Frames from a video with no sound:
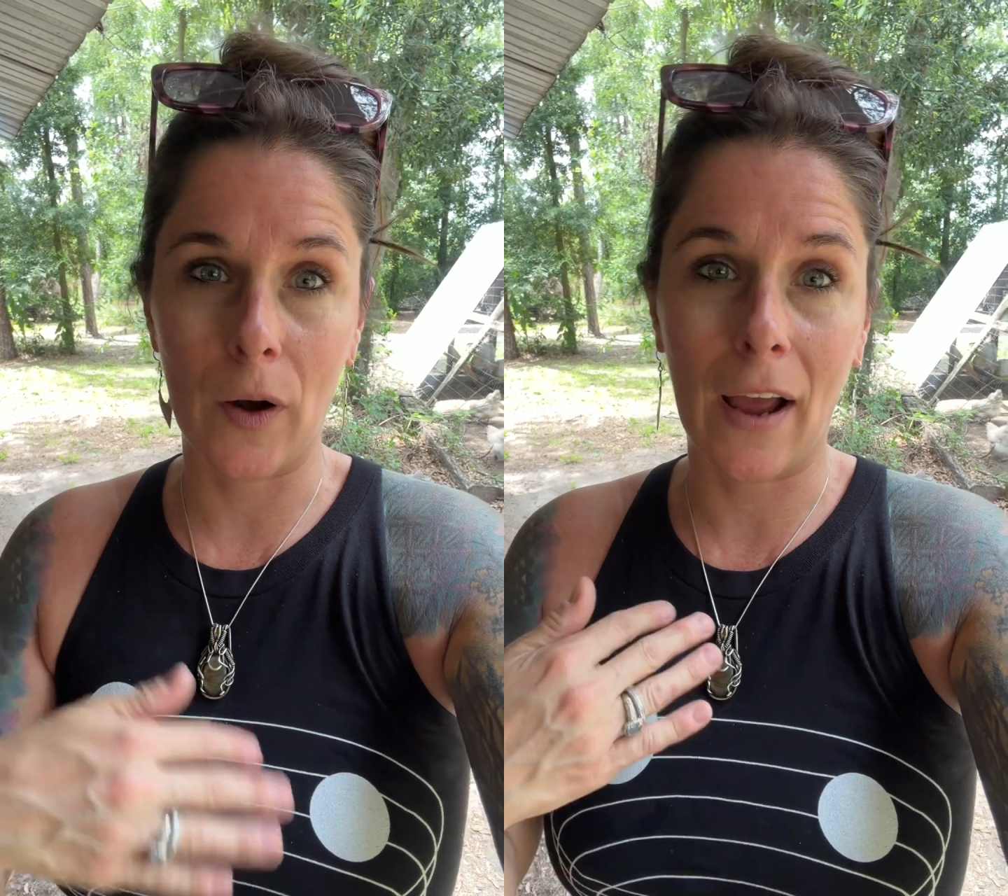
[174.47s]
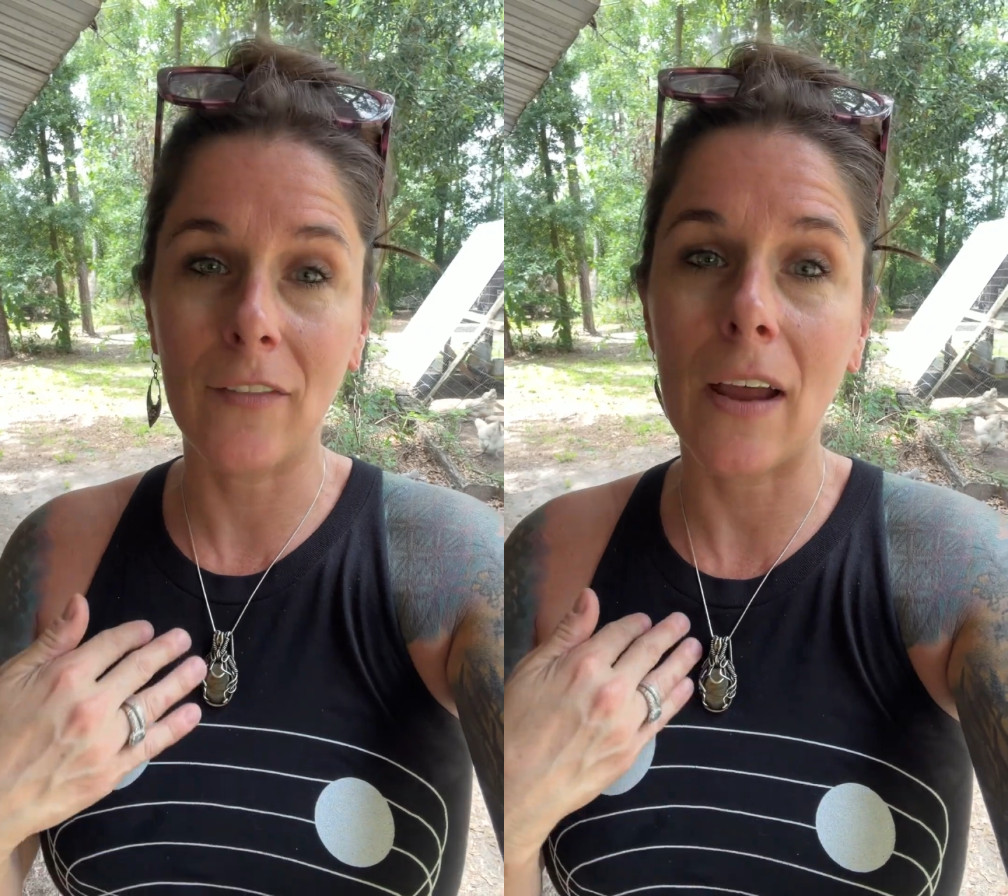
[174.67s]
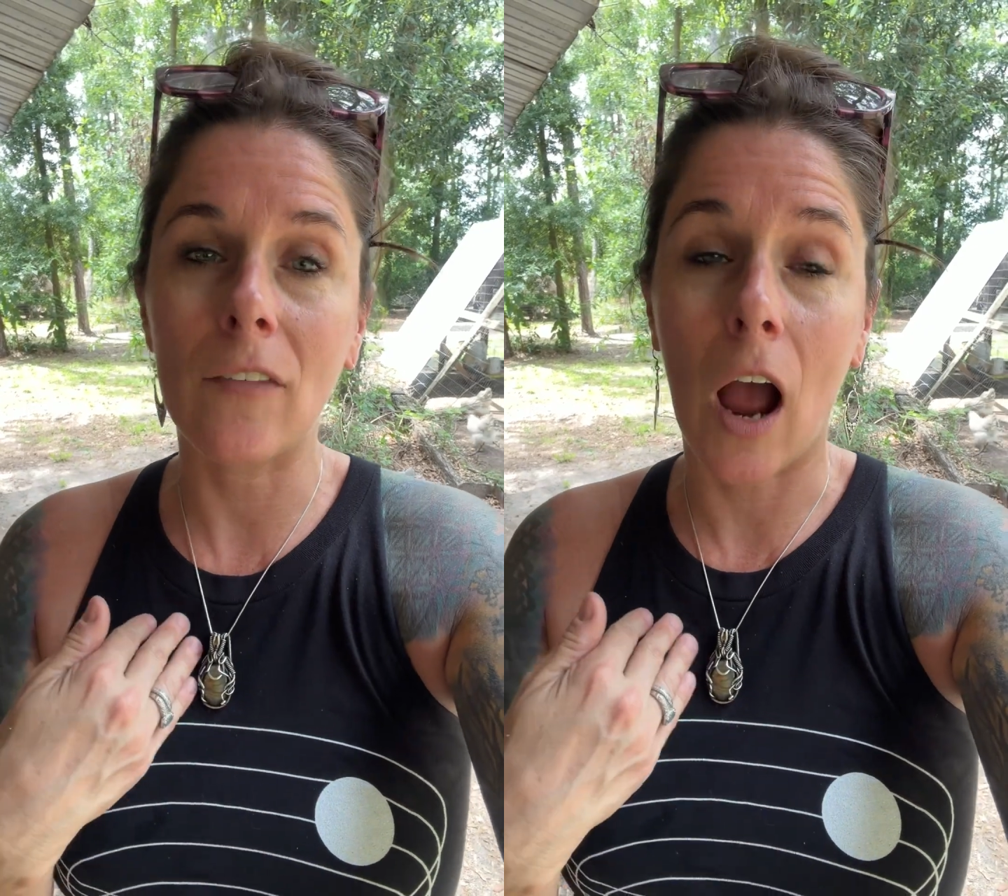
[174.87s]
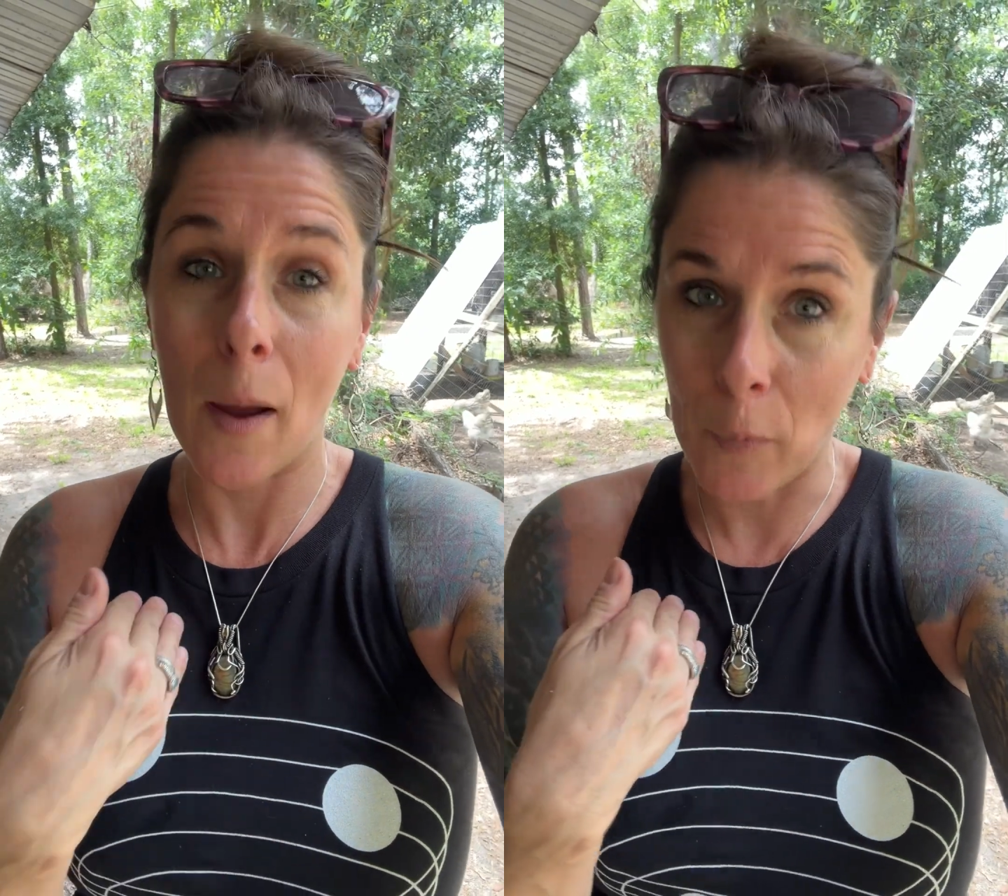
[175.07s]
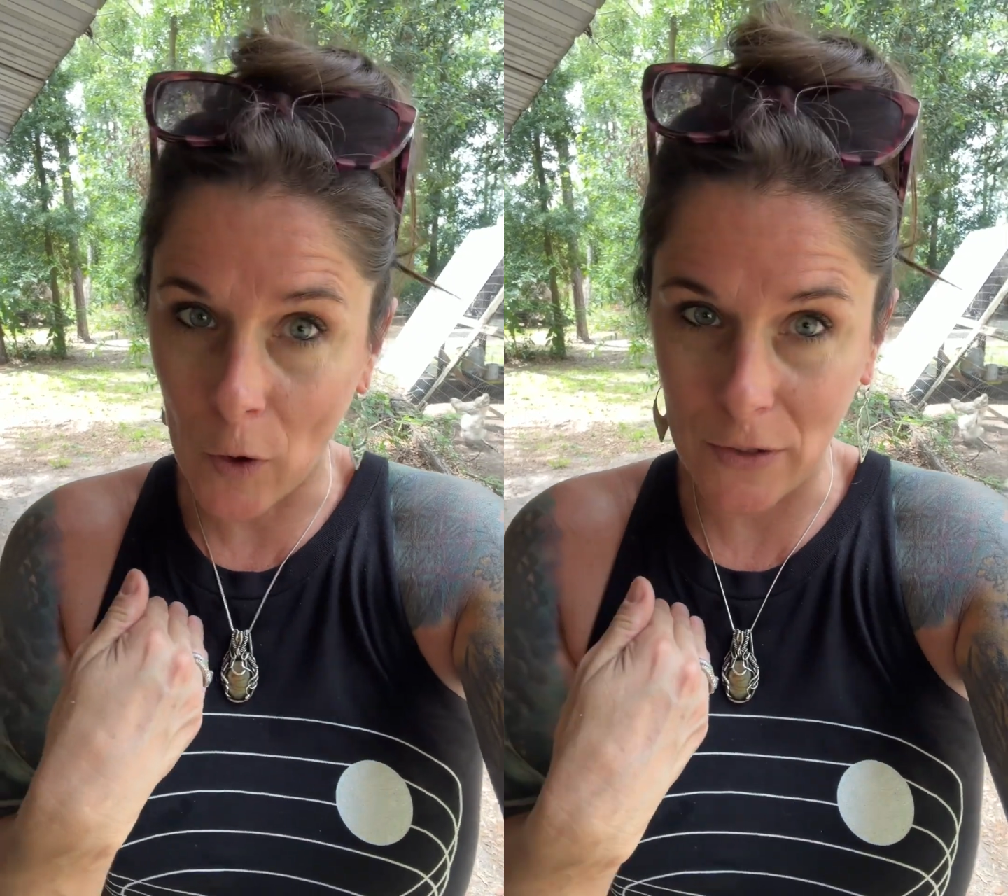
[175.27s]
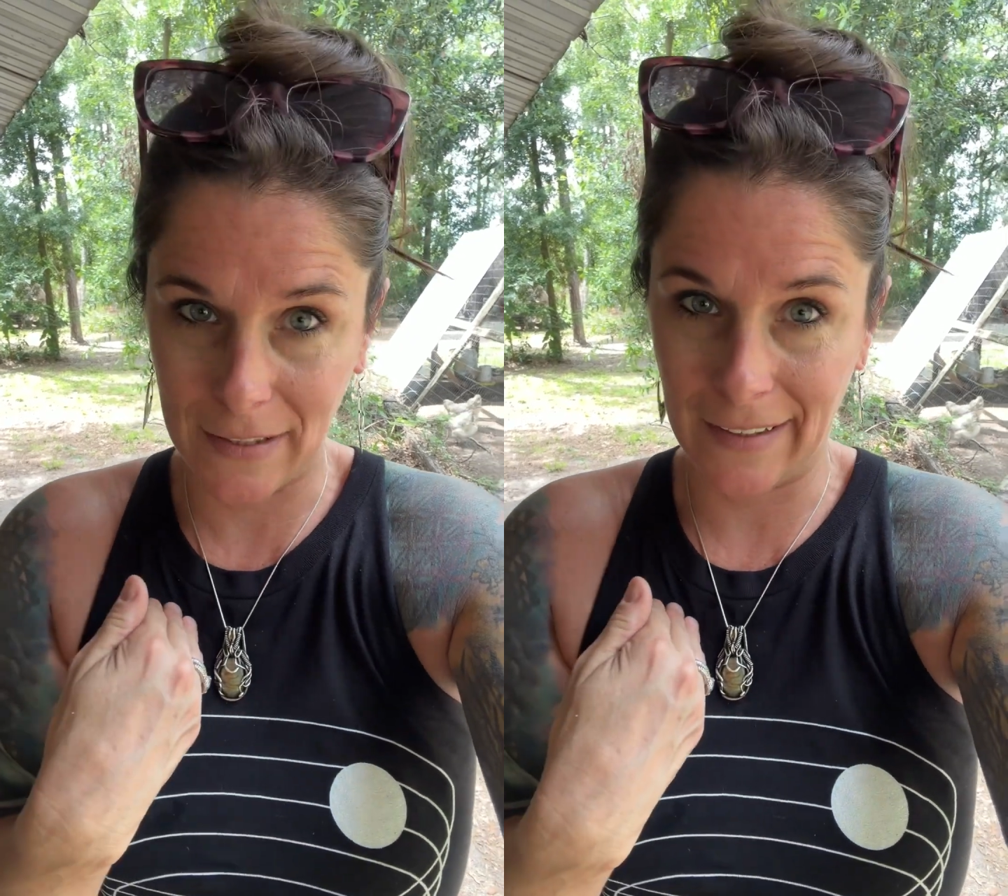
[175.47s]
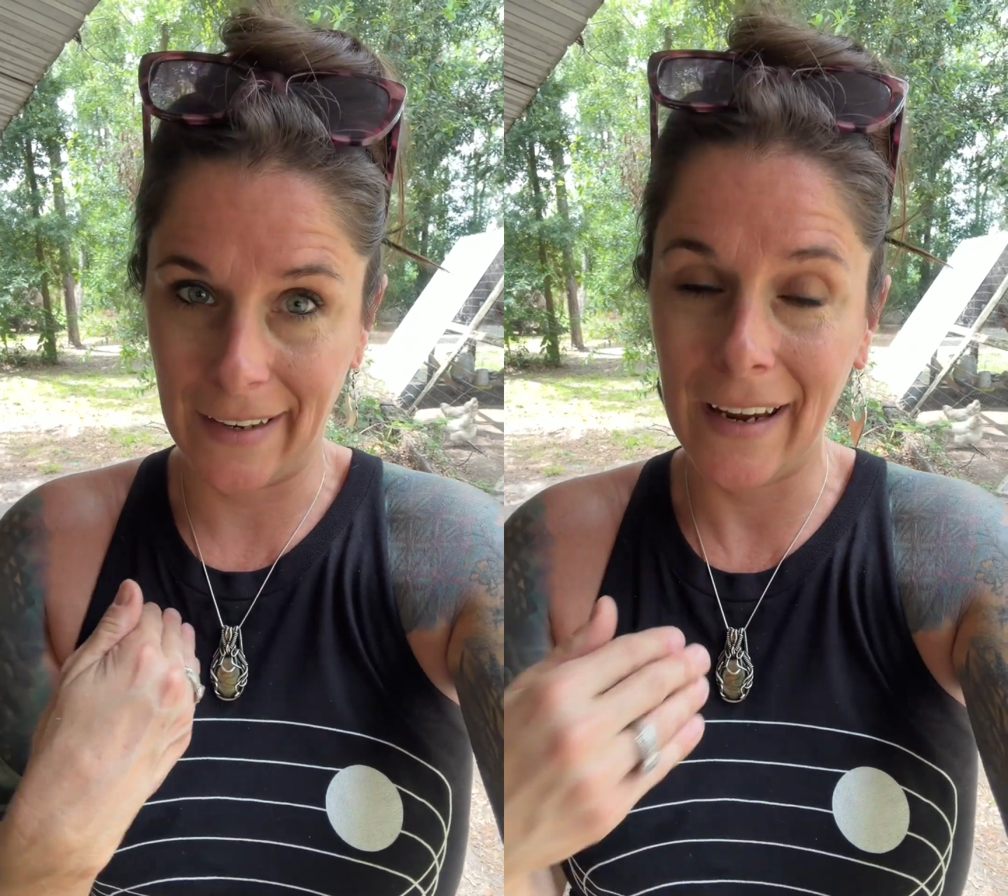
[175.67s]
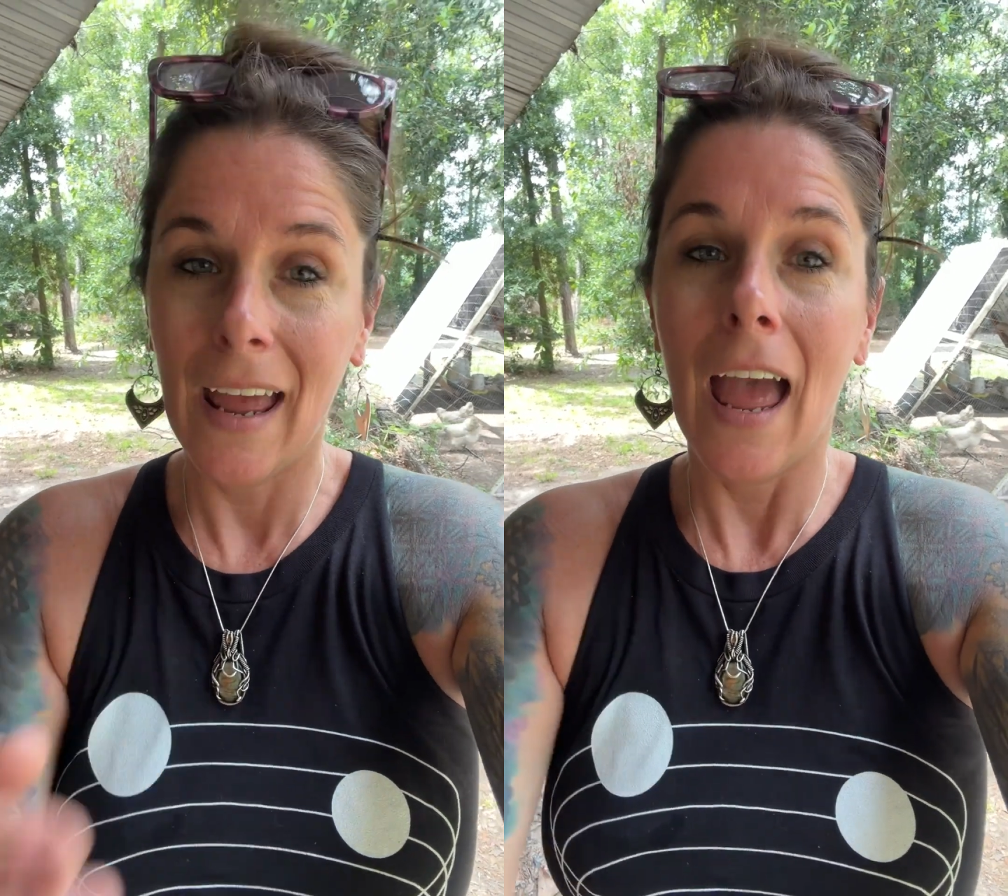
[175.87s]
I
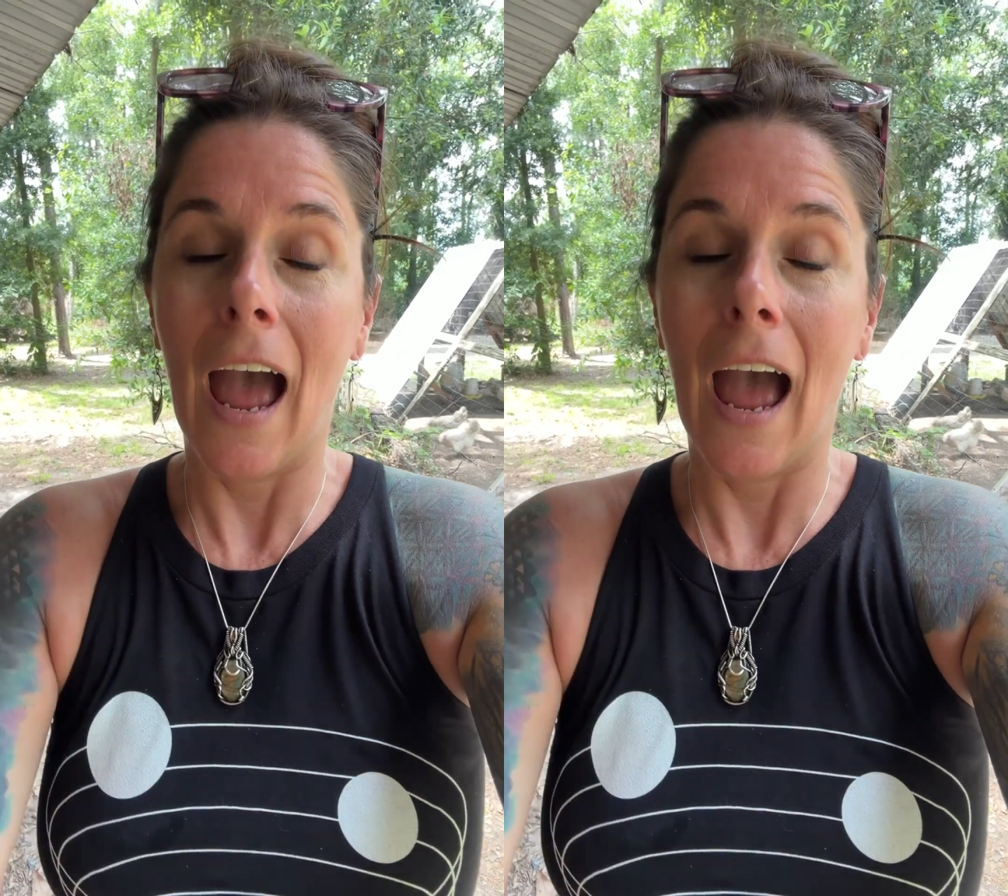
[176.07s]
personally